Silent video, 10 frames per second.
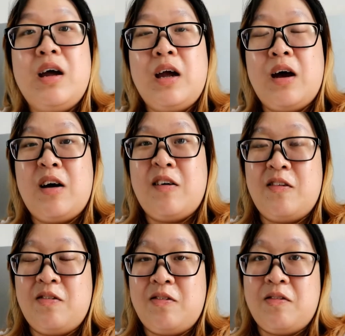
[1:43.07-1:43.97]

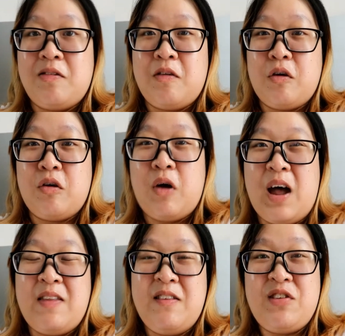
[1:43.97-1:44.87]
yeah, so
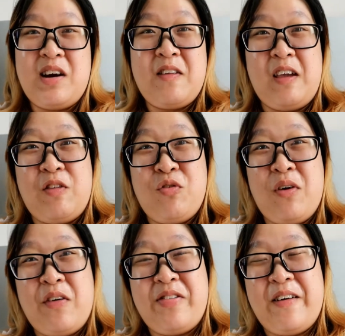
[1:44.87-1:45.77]
I did check out the
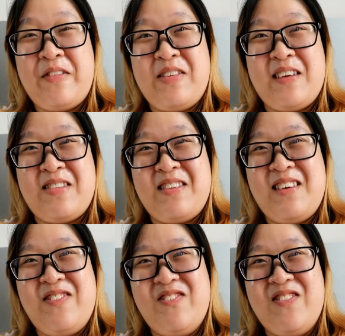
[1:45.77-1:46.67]
Etude House downstairs.
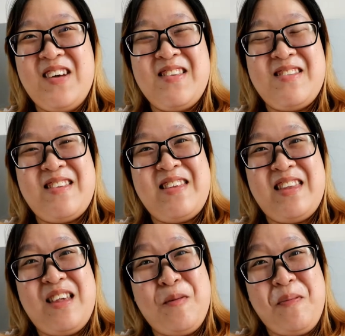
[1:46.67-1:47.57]
It was a
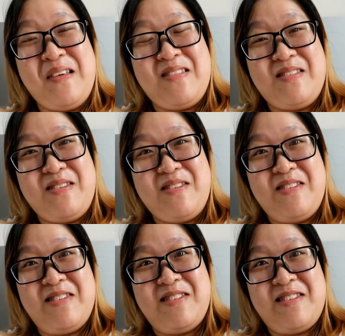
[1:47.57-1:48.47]
little bit
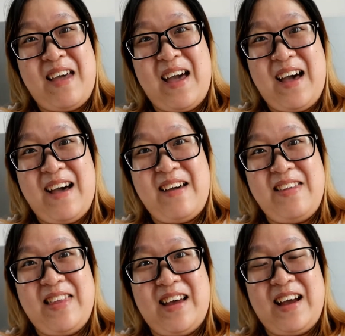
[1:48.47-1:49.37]

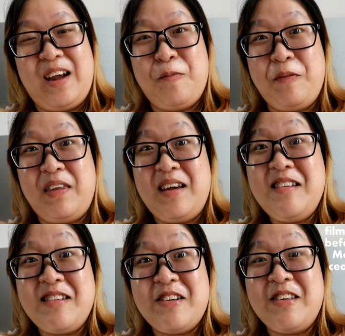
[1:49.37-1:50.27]
sad. Like,
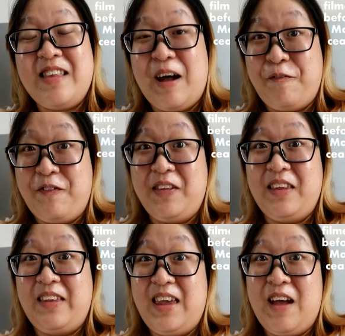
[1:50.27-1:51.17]
Malaysia
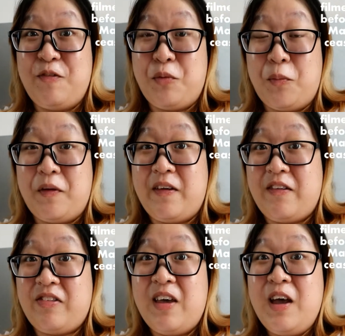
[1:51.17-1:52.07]
definitely has more
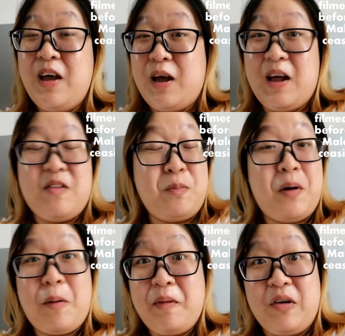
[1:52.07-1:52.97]
products. It's
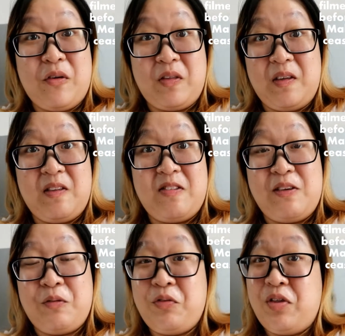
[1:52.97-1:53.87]
probably only this
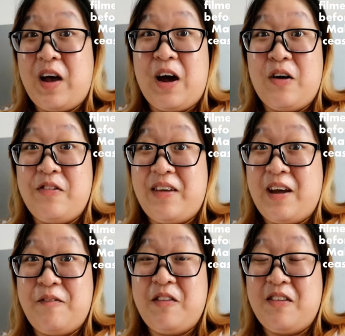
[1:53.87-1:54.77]
Etude House.
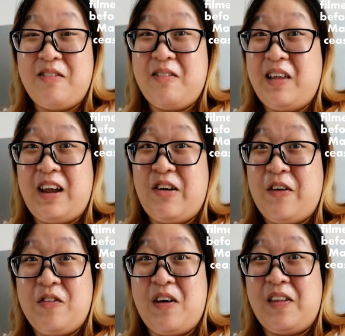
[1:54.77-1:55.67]
I have not, like,
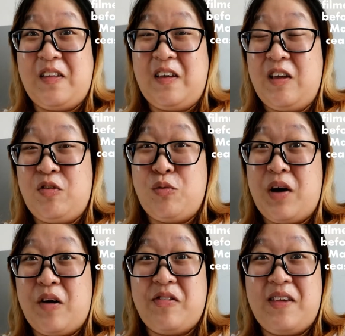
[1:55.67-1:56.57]
gone to any of the Etude
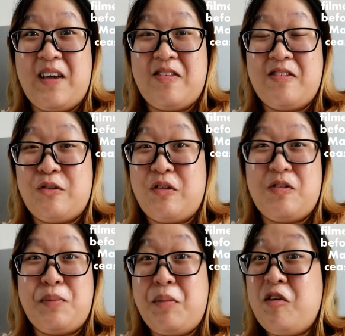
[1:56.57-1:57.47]
House yet, so
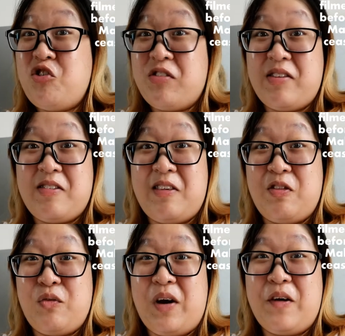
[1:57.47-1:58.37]
it's maybe just this
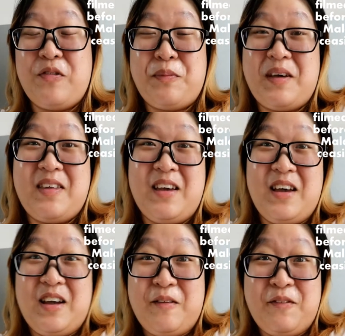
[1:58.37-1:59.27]
Etude House, but
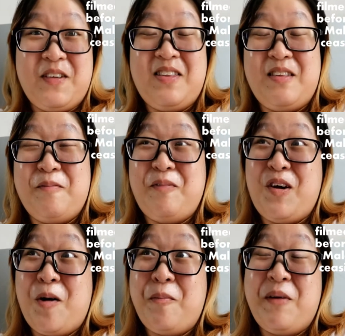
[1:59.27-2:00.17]
for
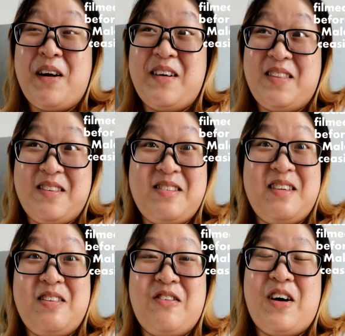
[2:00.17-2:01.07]
compare this
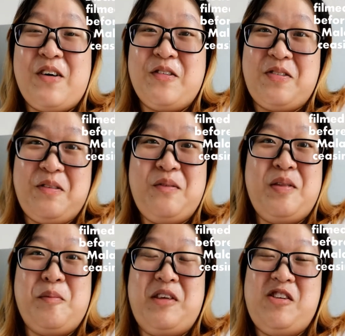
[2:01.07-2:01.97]
Etude House
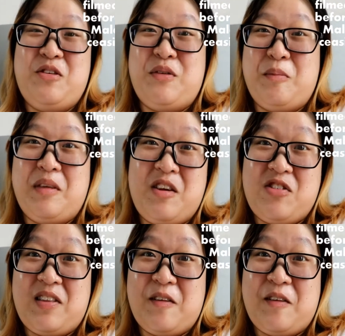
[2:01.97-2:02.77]
to the Malaysian one, Malaysia